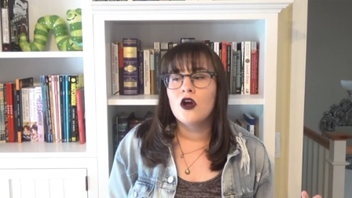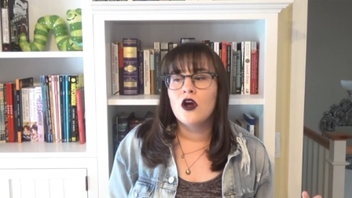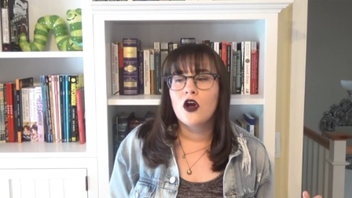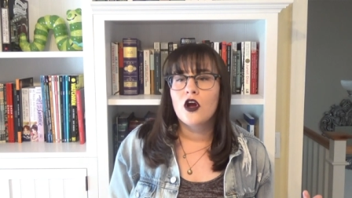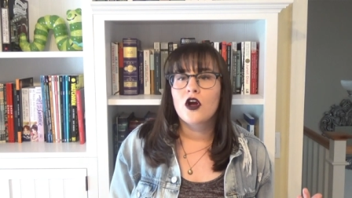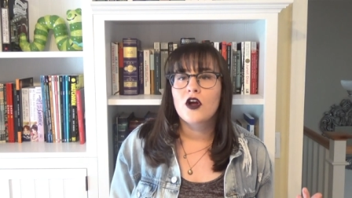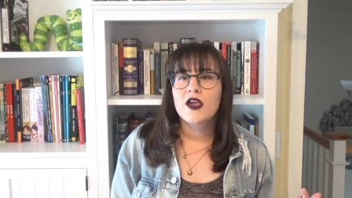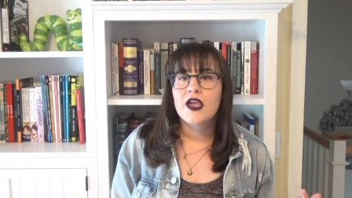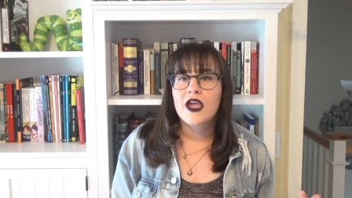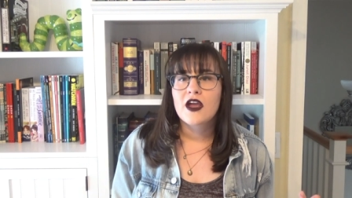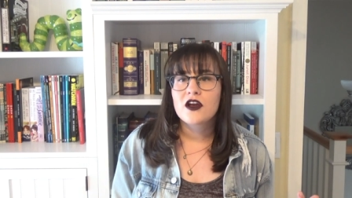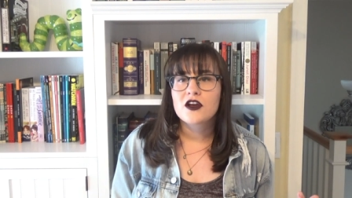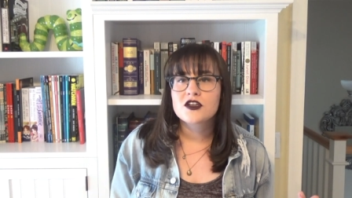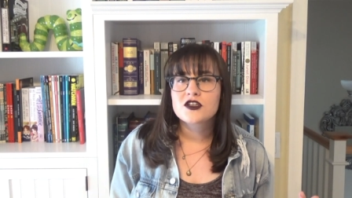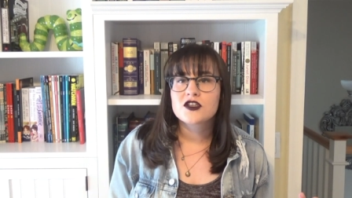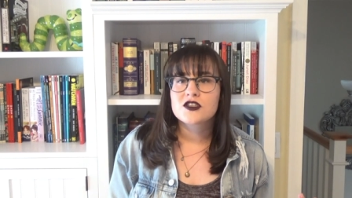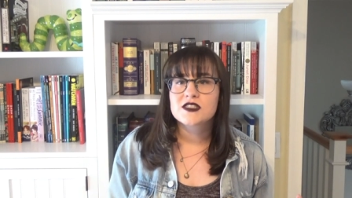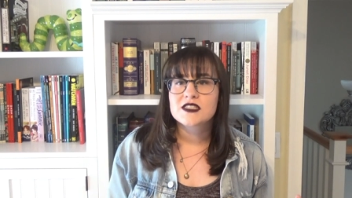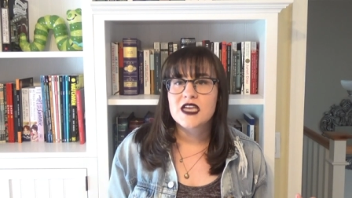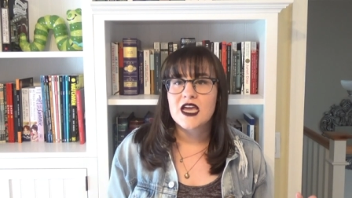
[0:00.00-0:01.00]
her
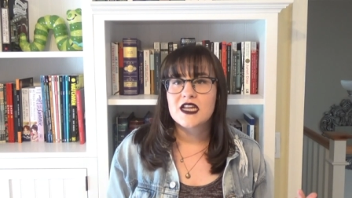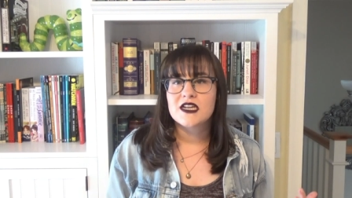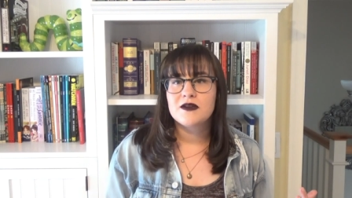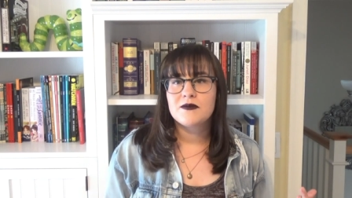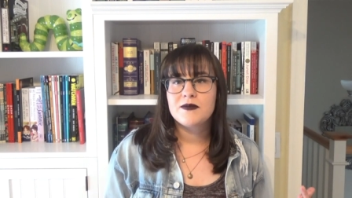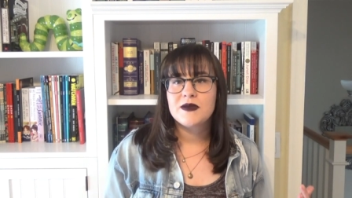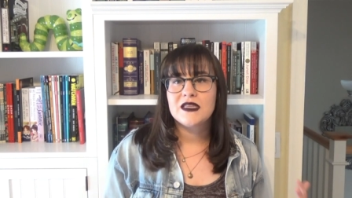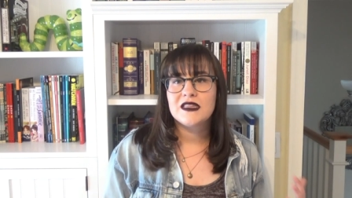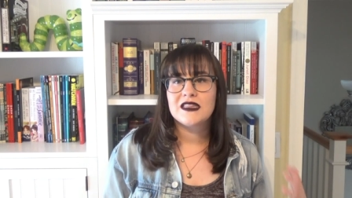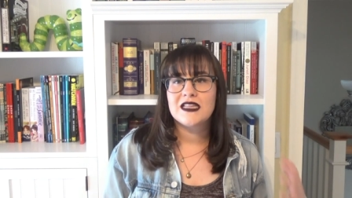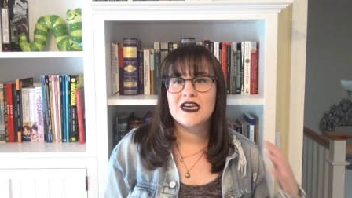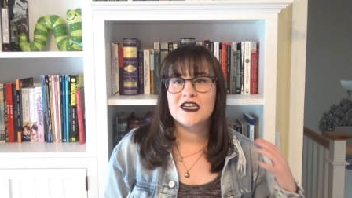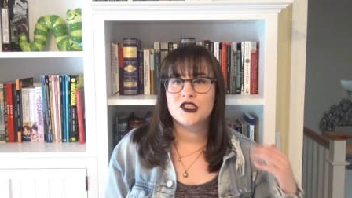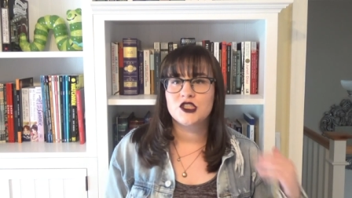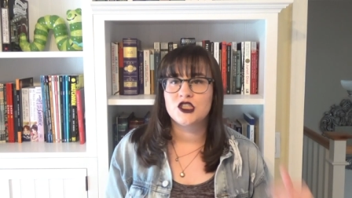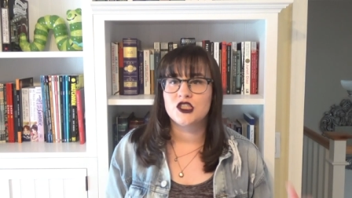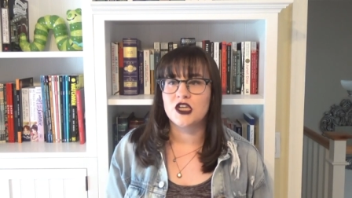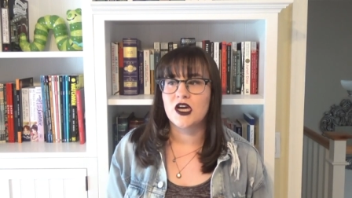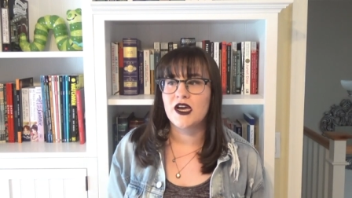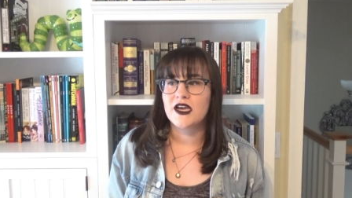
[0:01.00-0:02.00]
characters tend to be less
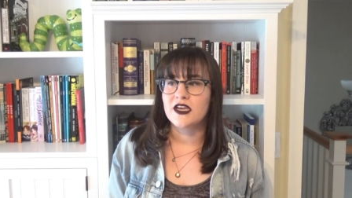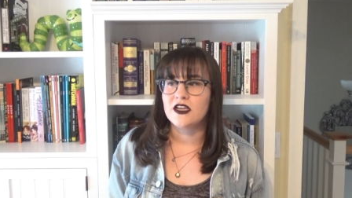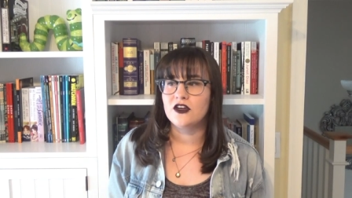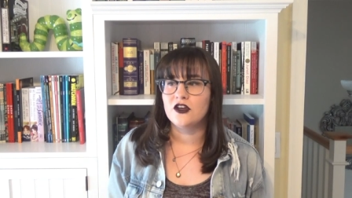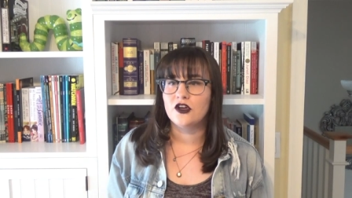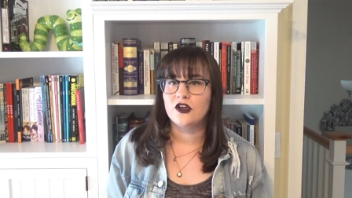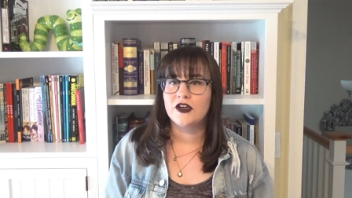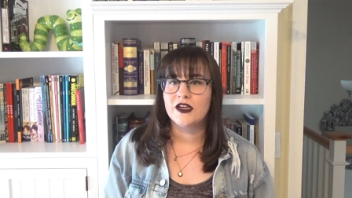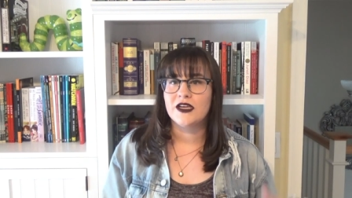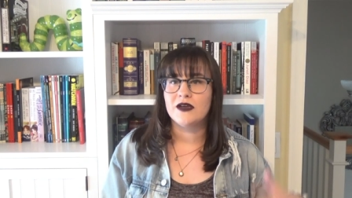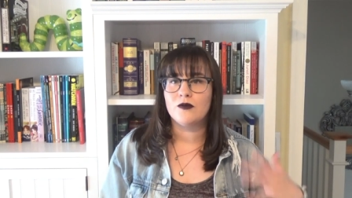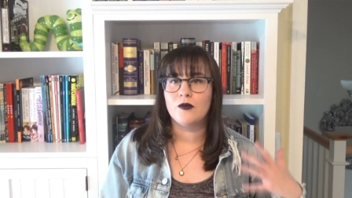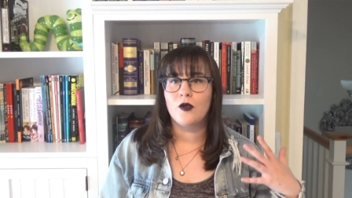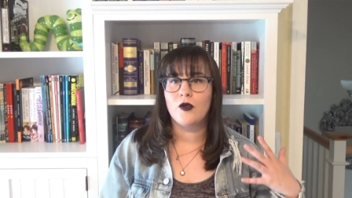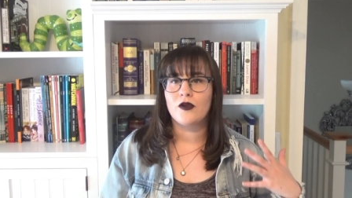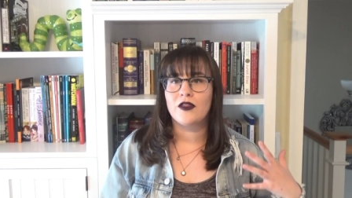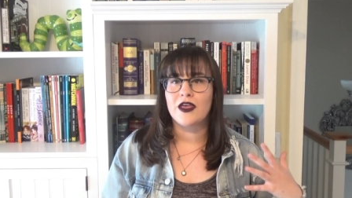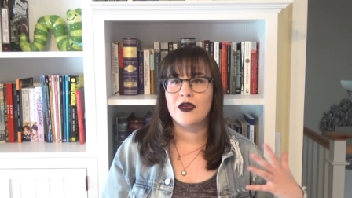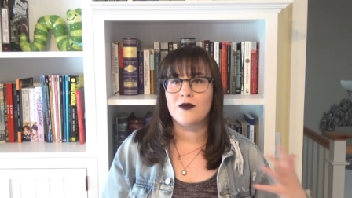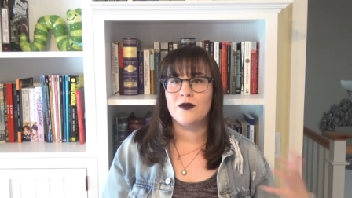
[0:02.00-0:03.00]
shy and nerdy and
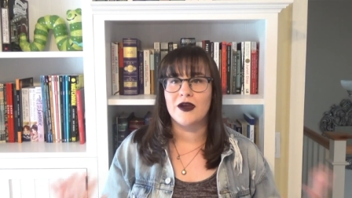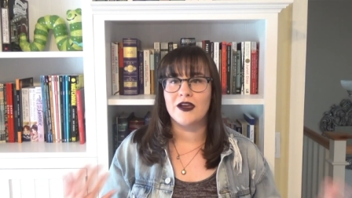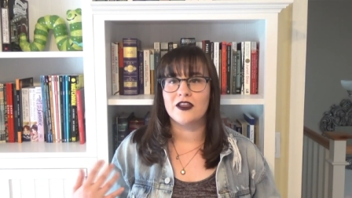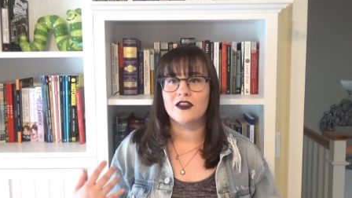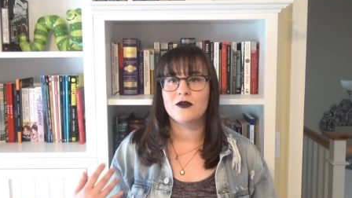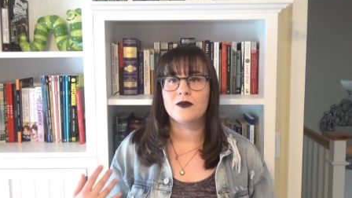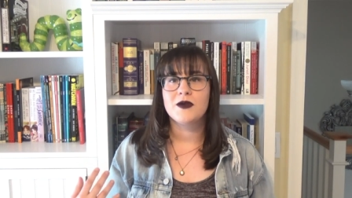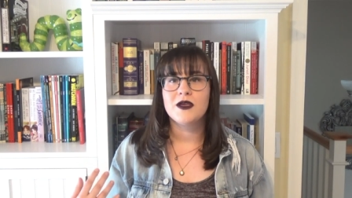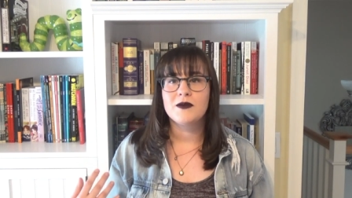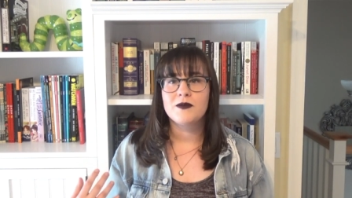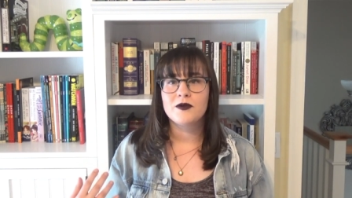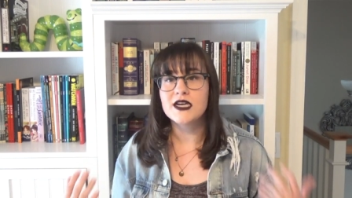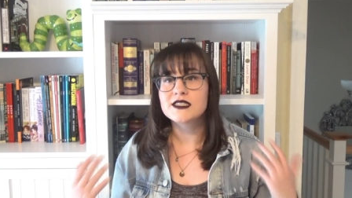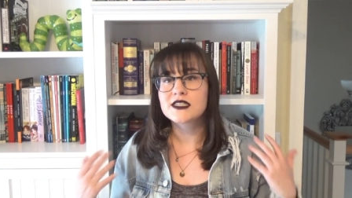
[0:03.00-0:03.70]
more like regular people.